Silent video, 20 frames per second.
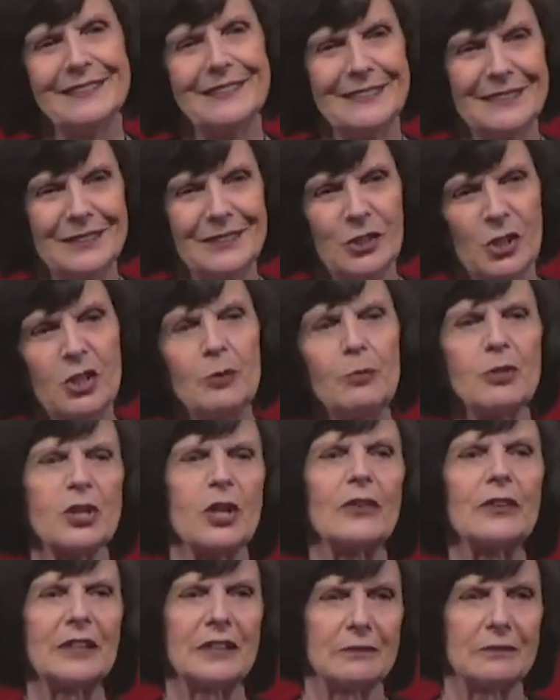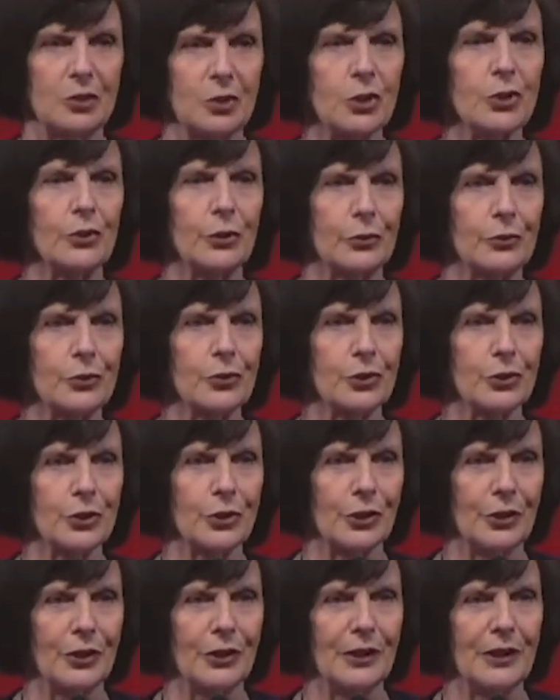She was already at the church.
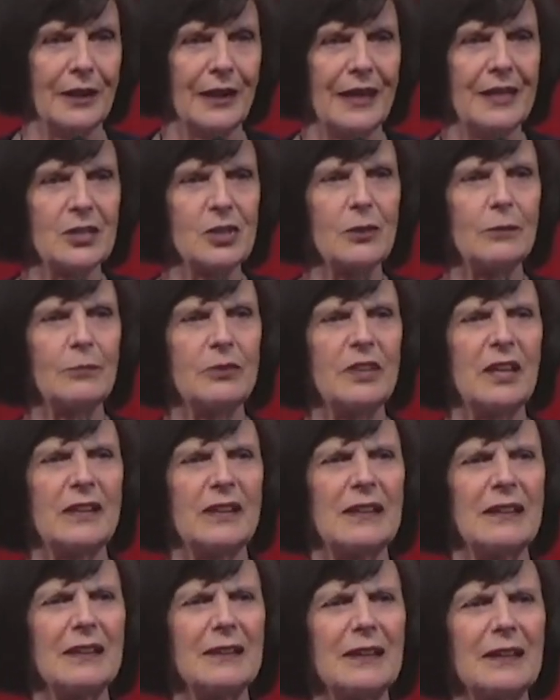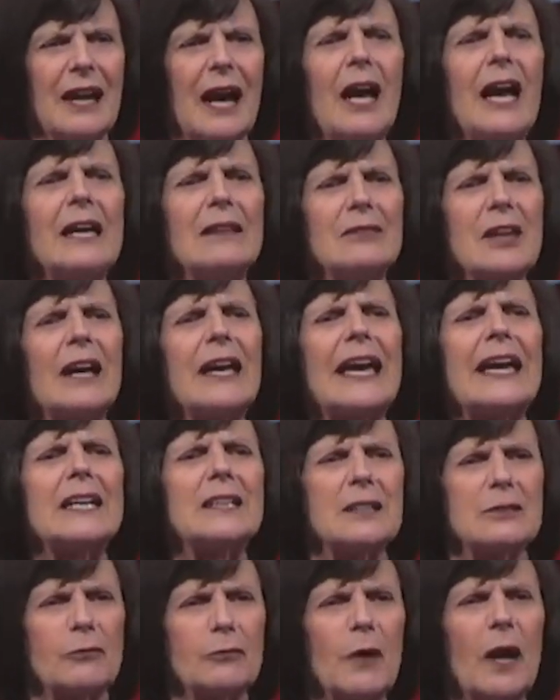And so I'm thinking, I
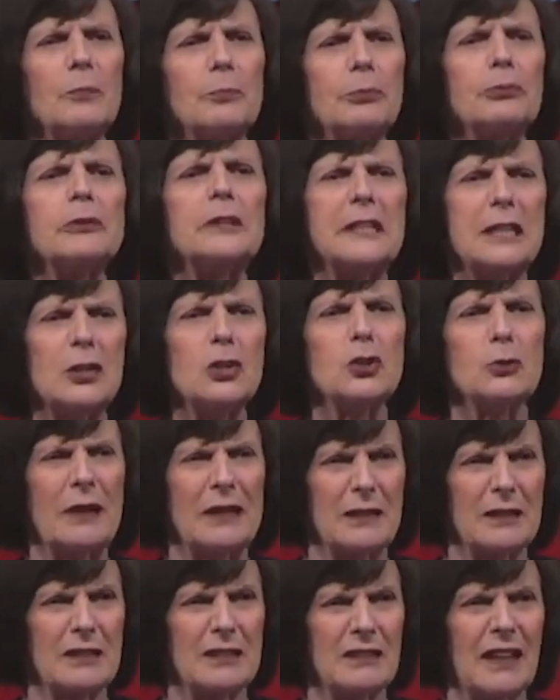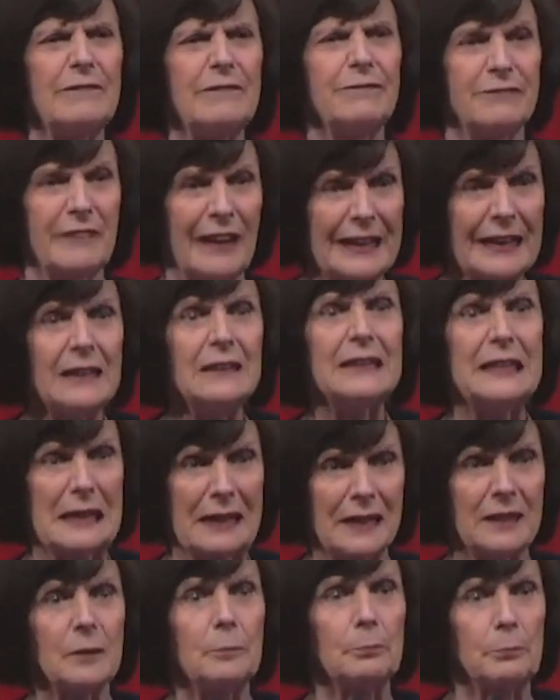had a pretty dress. I finally
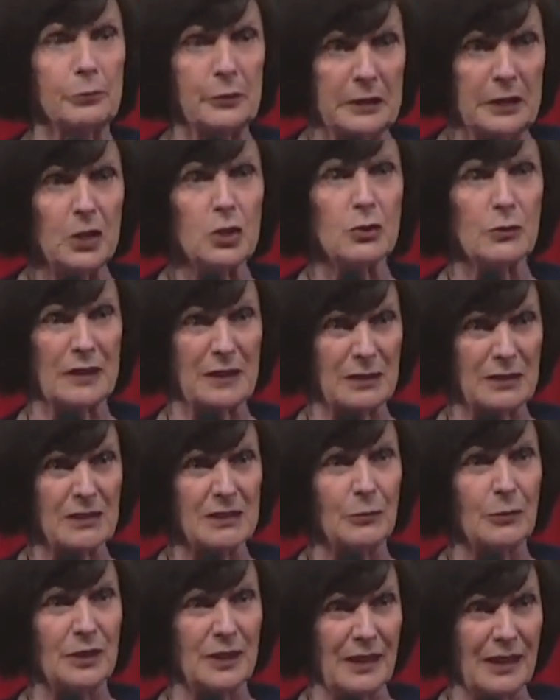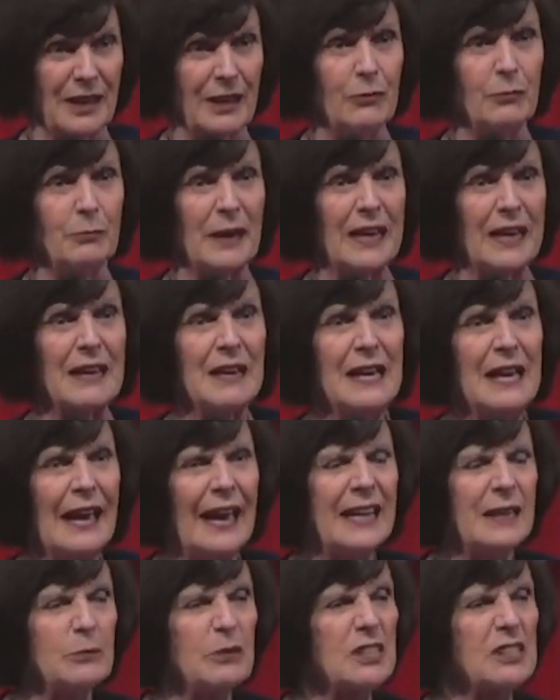had a pretty dress someone gave me, and
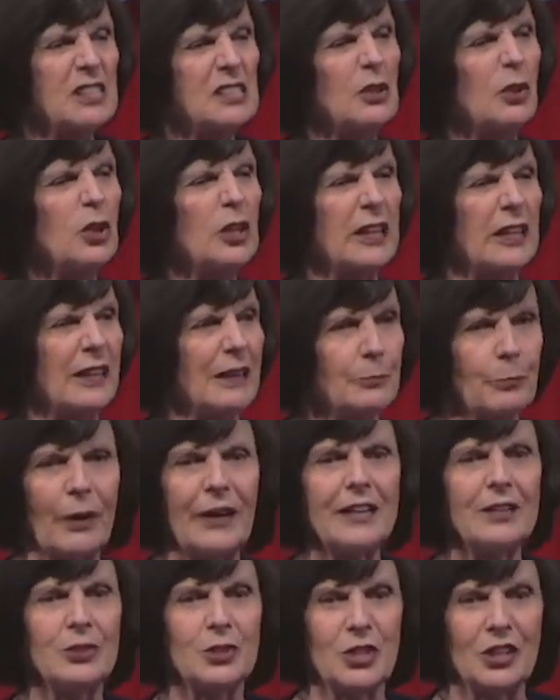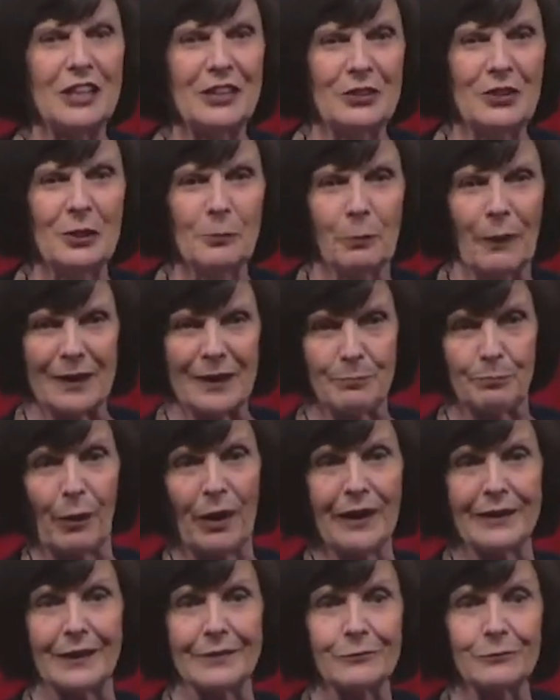it was silky. Probably, Jean, you probably
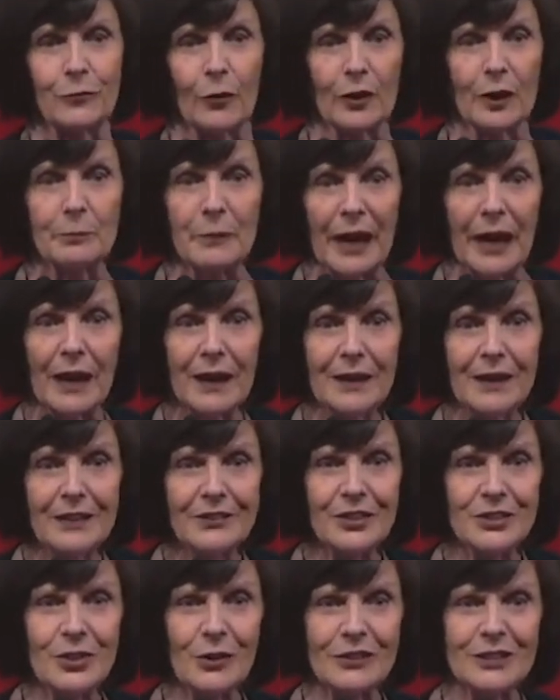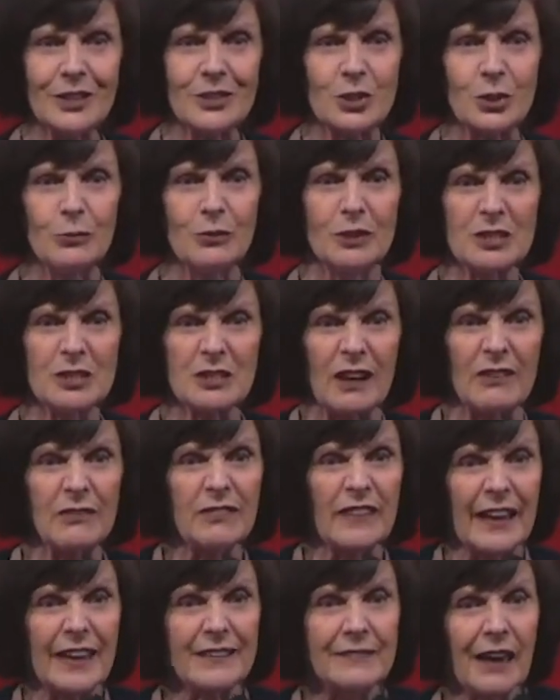bought it for me, because you're always doing stuff
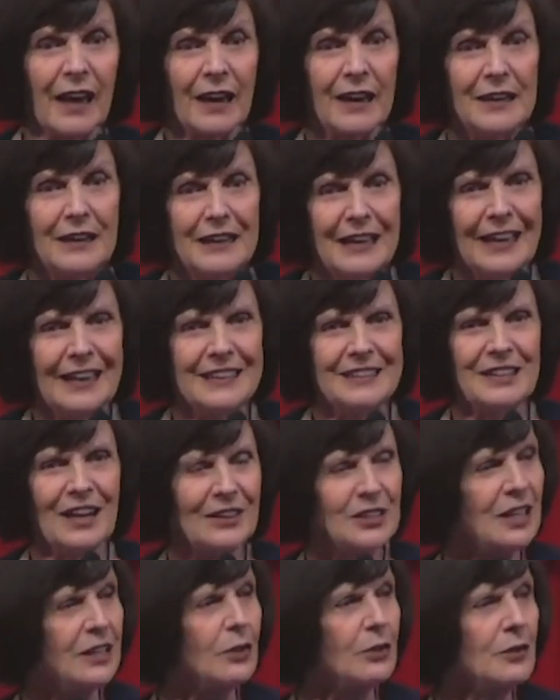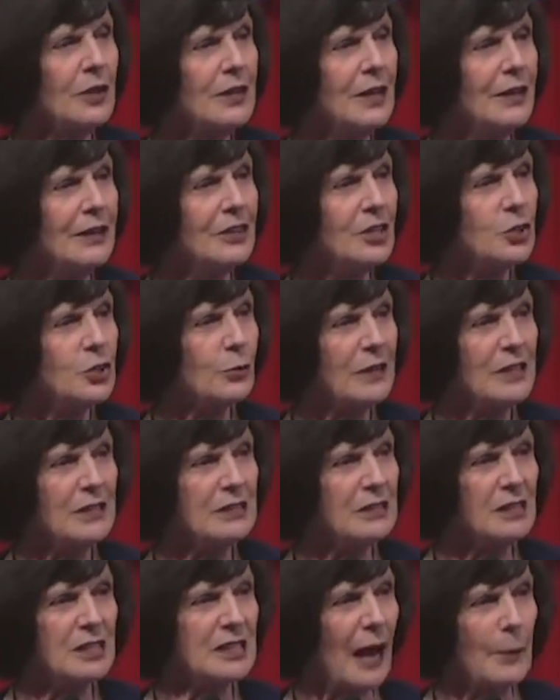like that. And here, the dress is
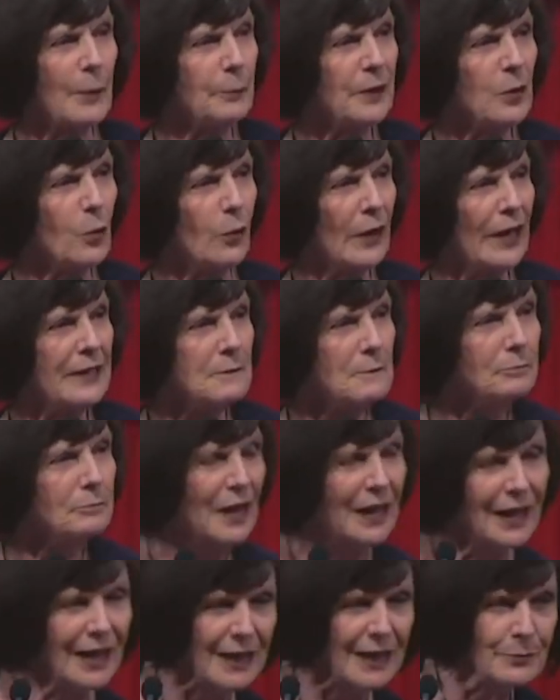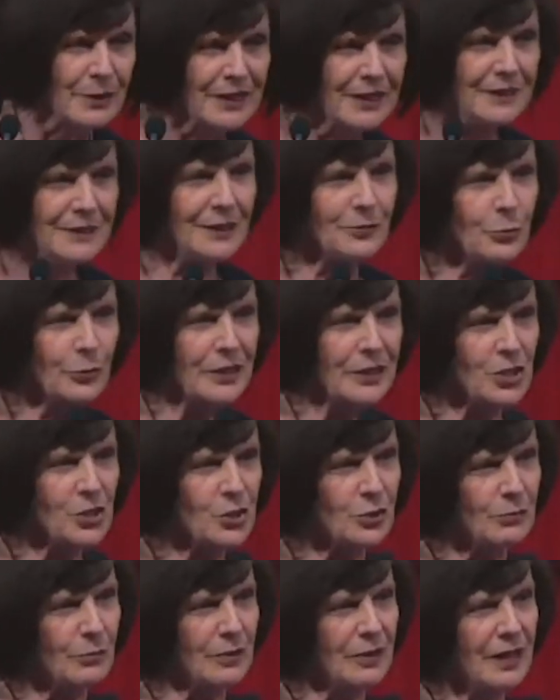sopping wet. I'm in the
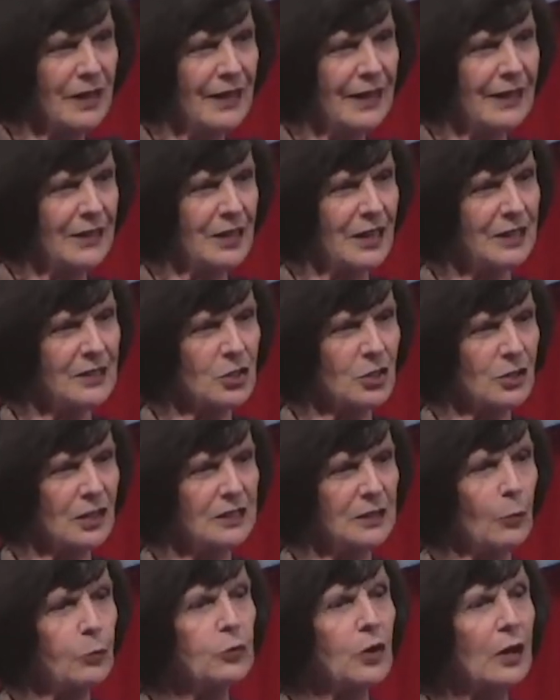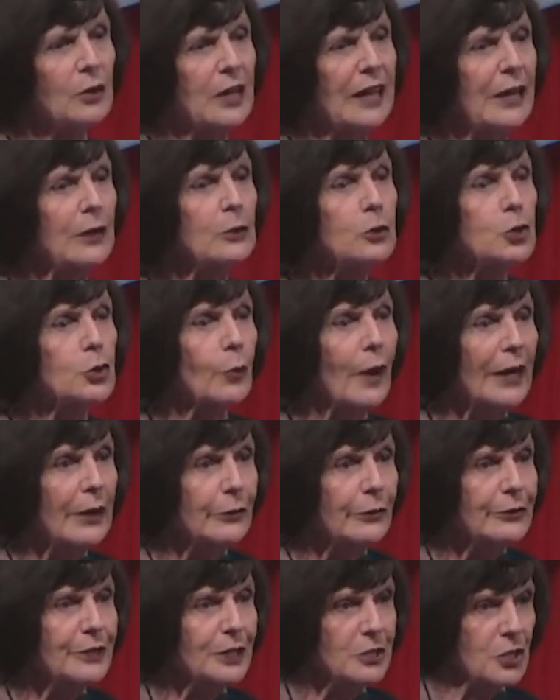restroom, and the hair dryer
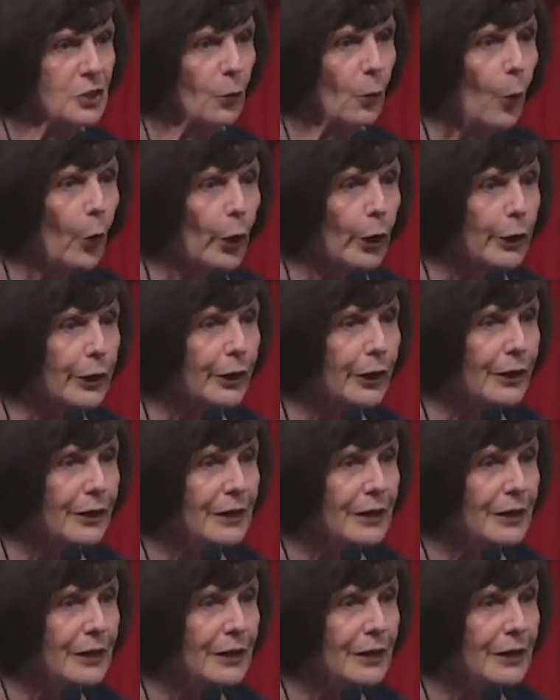doesn't work.